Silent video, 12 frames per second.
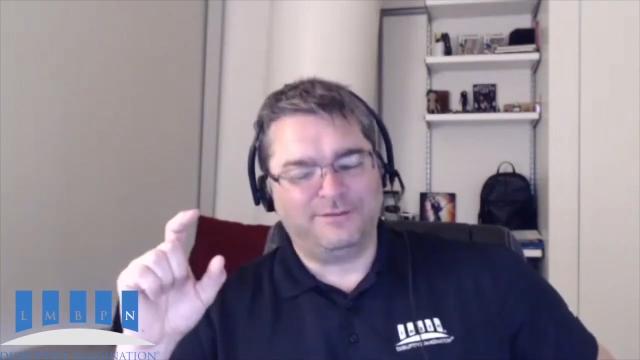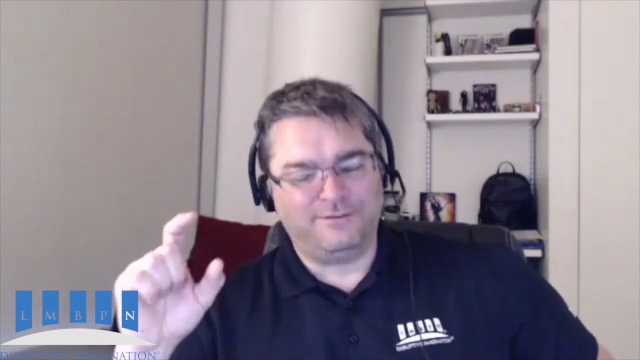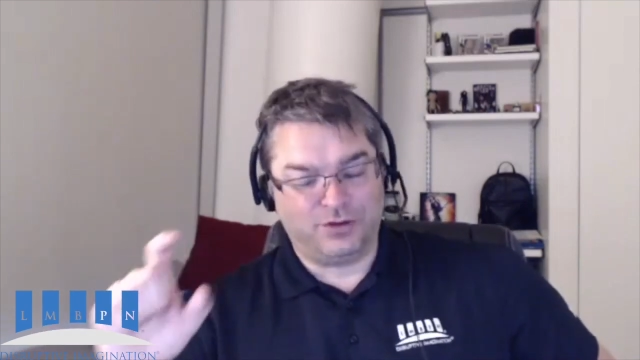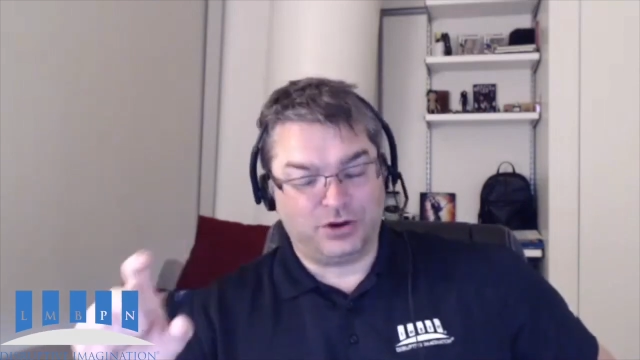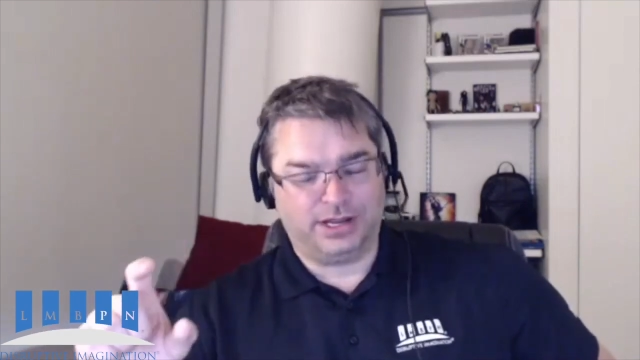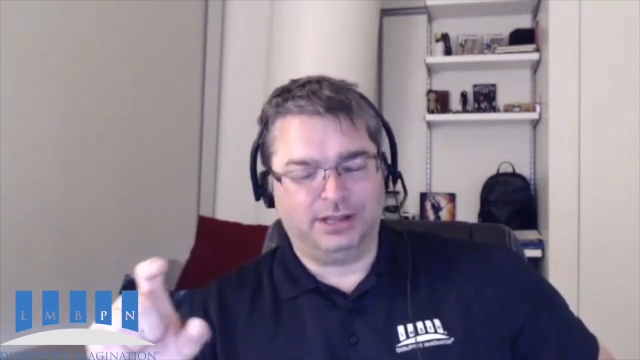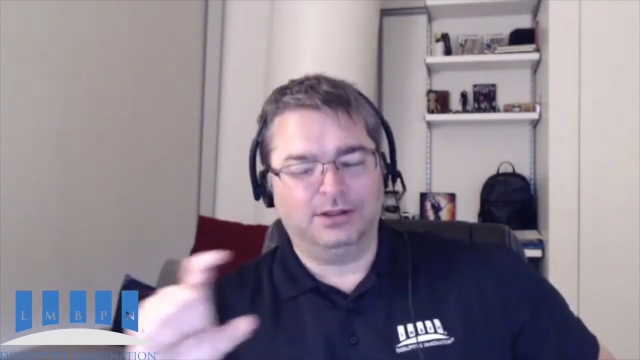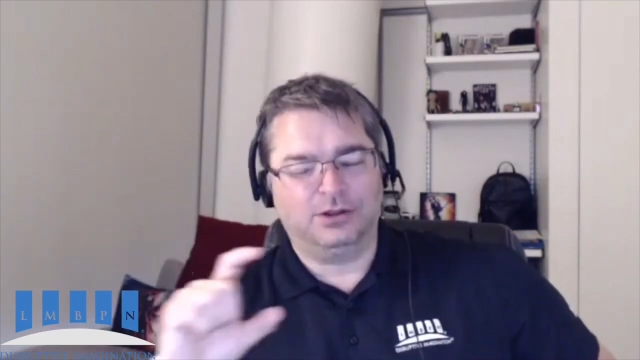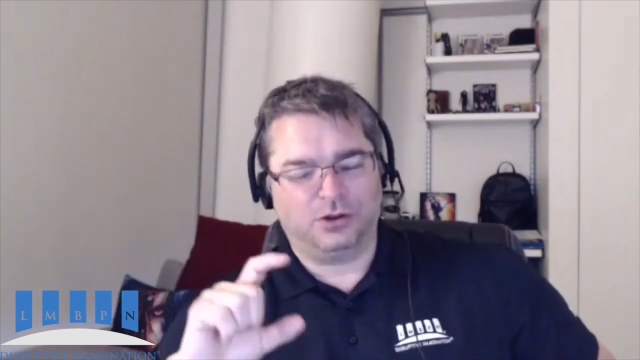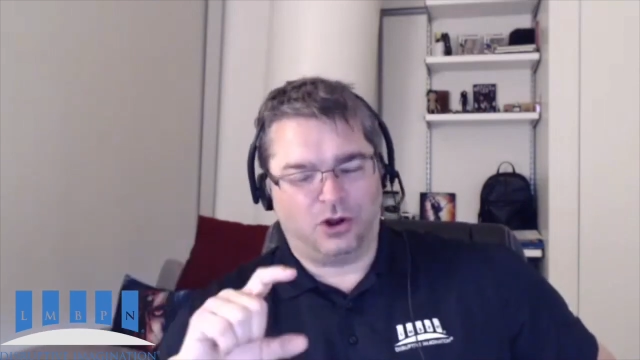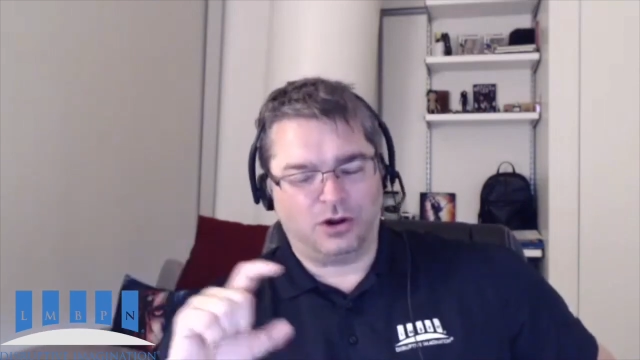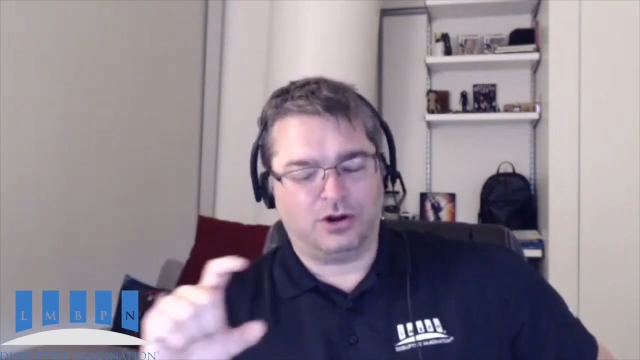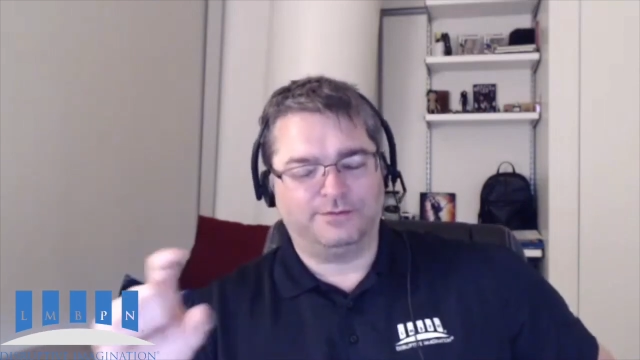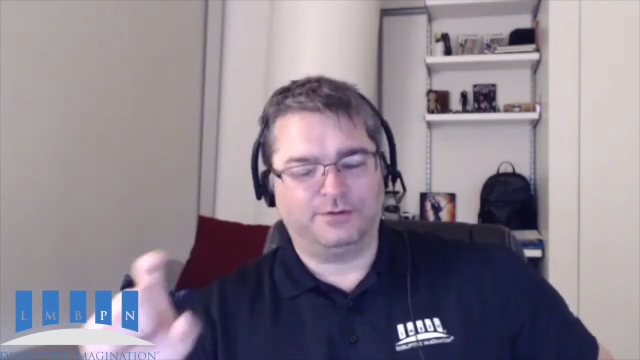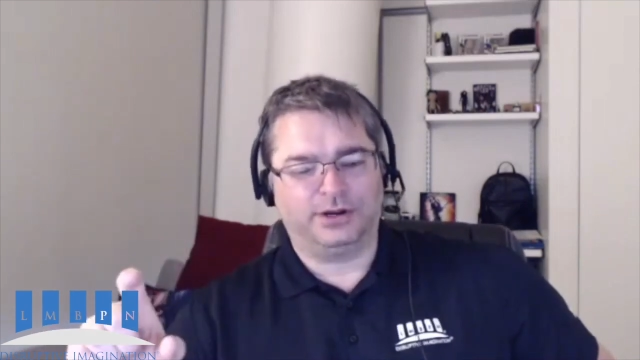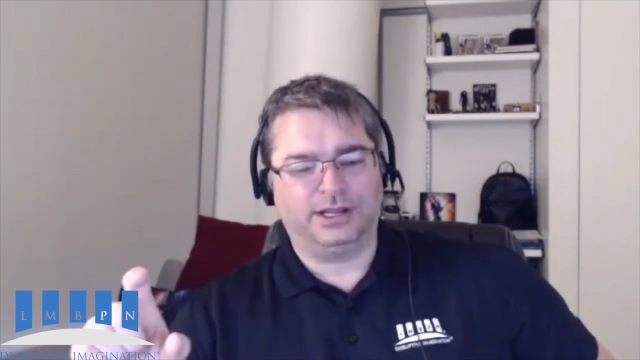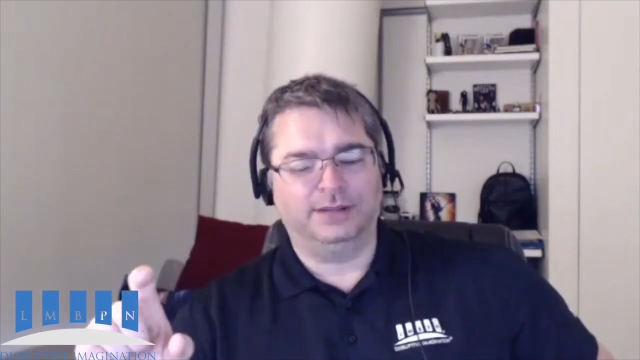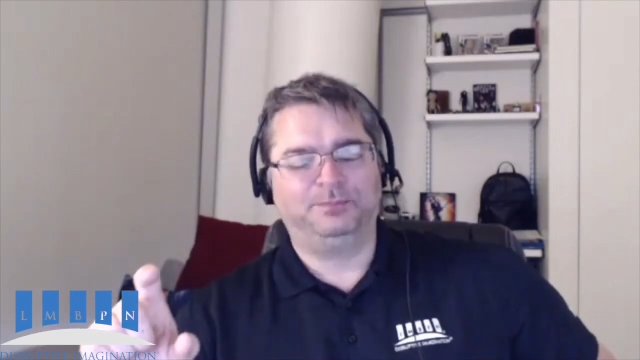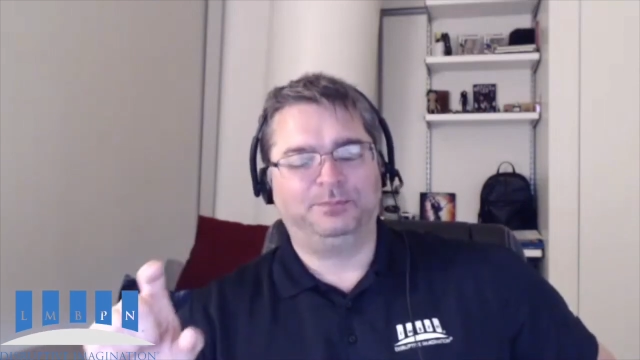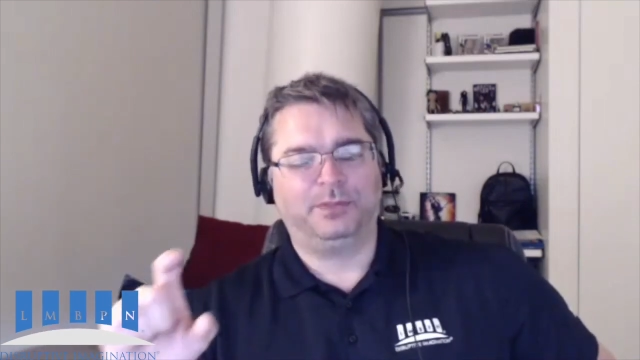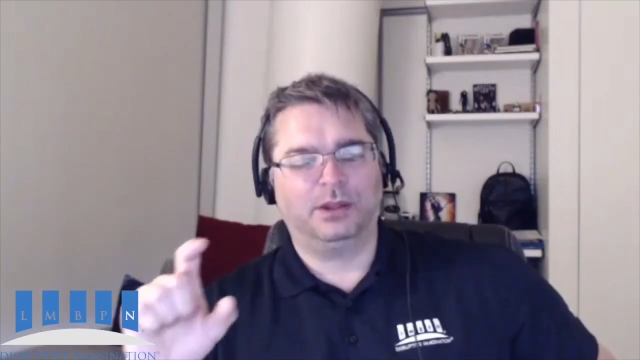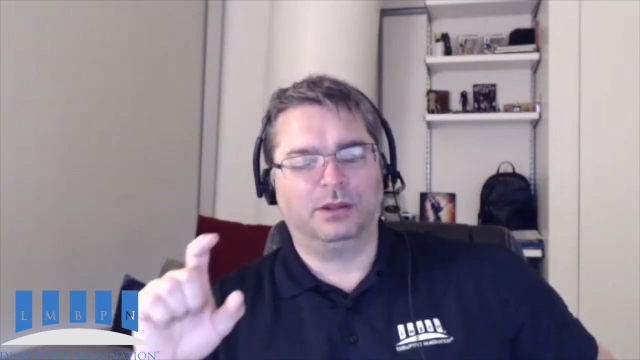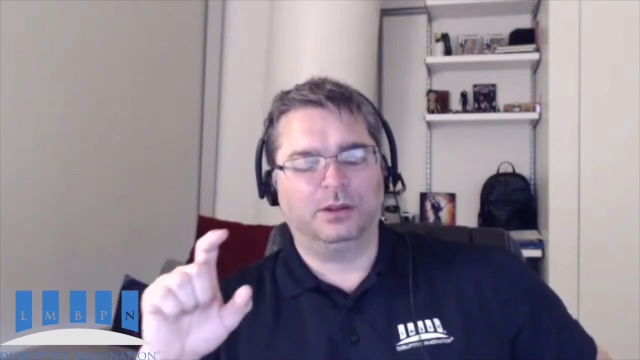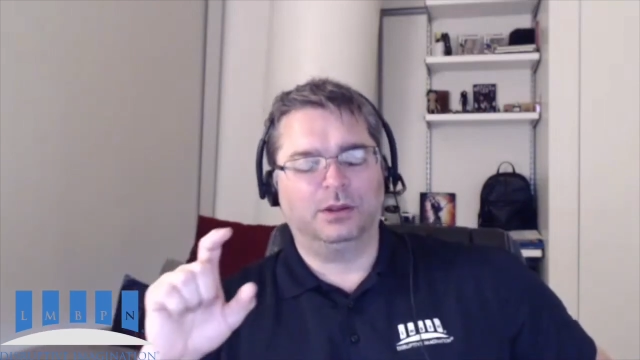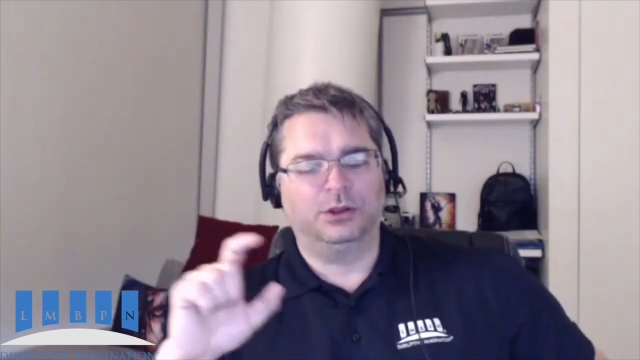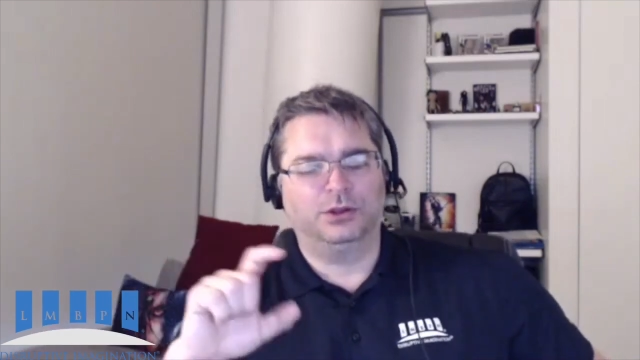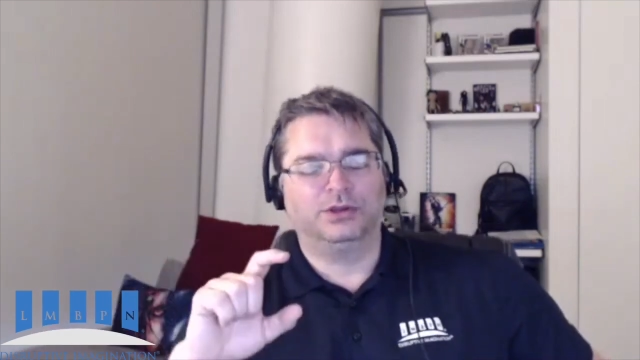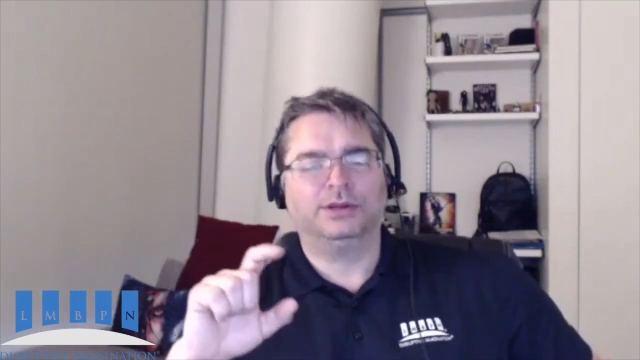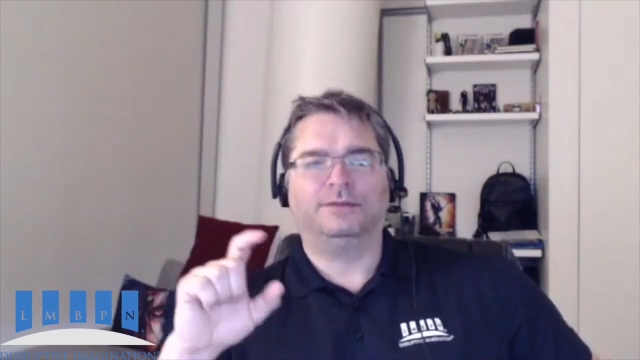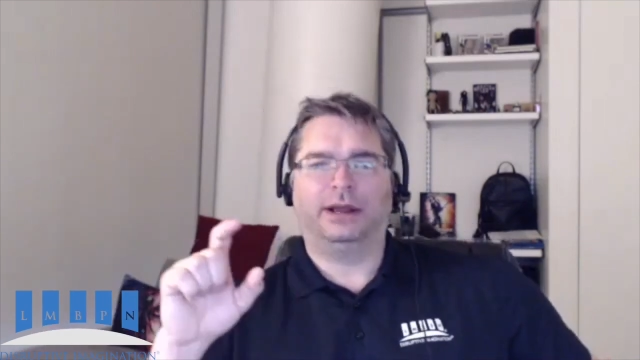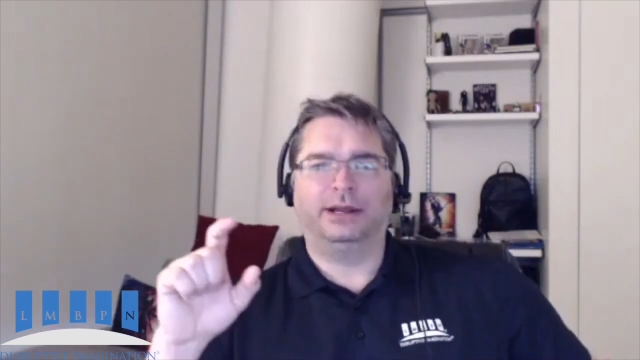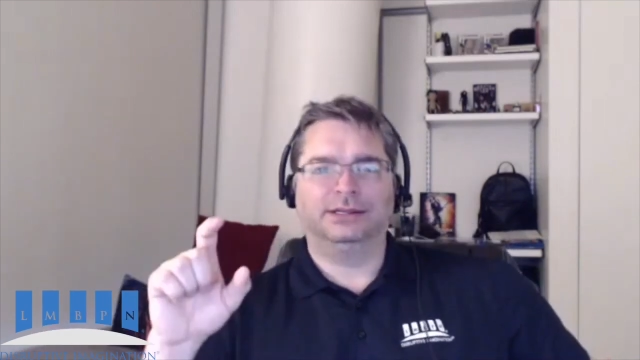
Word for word: Birdie, you can find